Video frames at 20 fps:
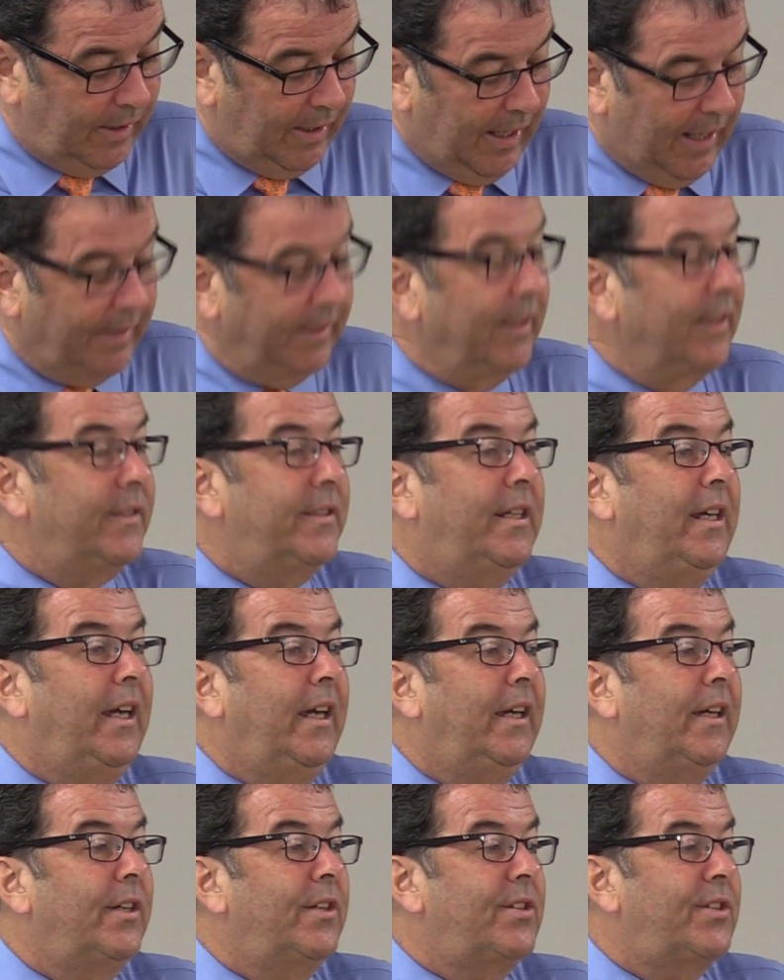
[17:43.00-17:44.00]
And the
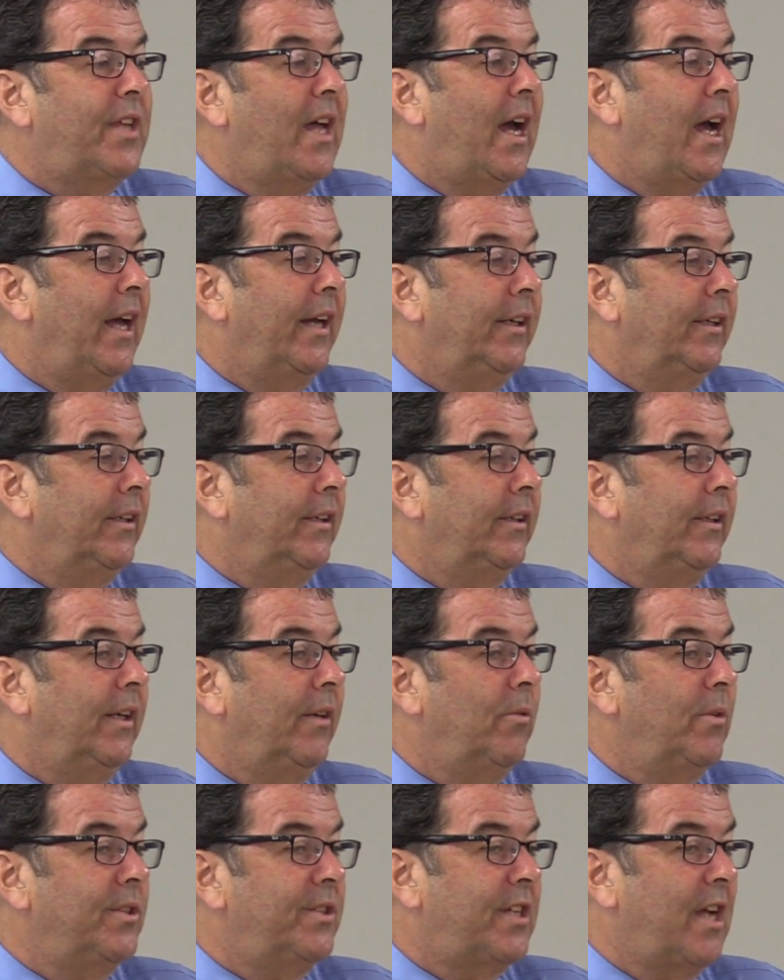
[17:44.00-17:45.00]
T is that
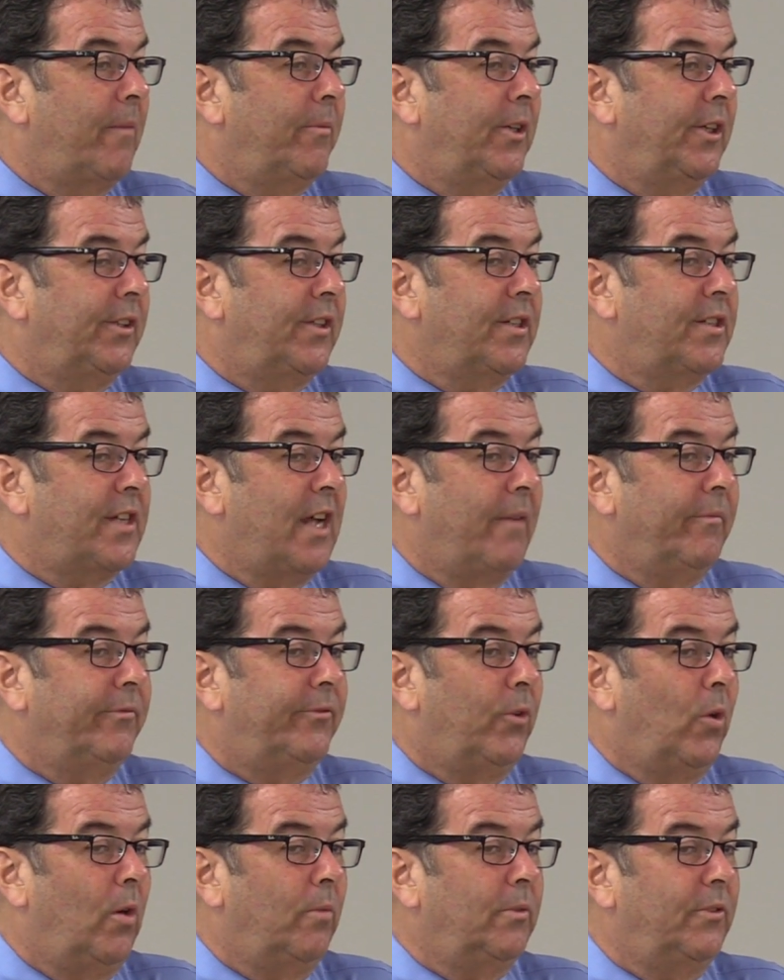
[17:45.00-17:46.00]
it was subject to some
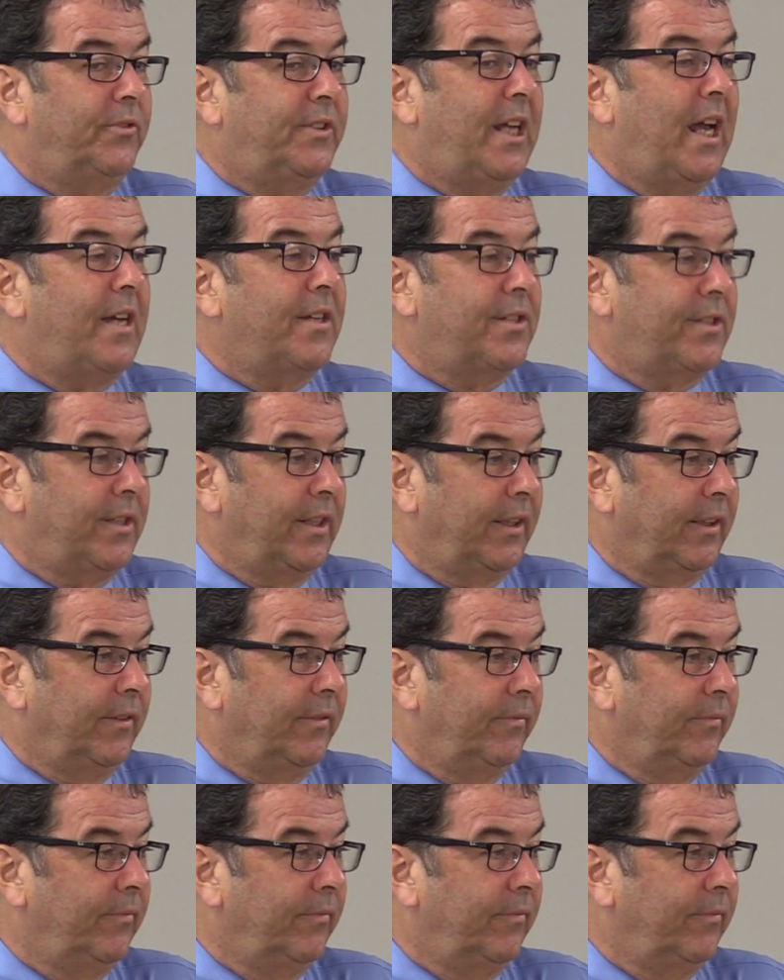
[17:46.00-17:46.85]
form of testing.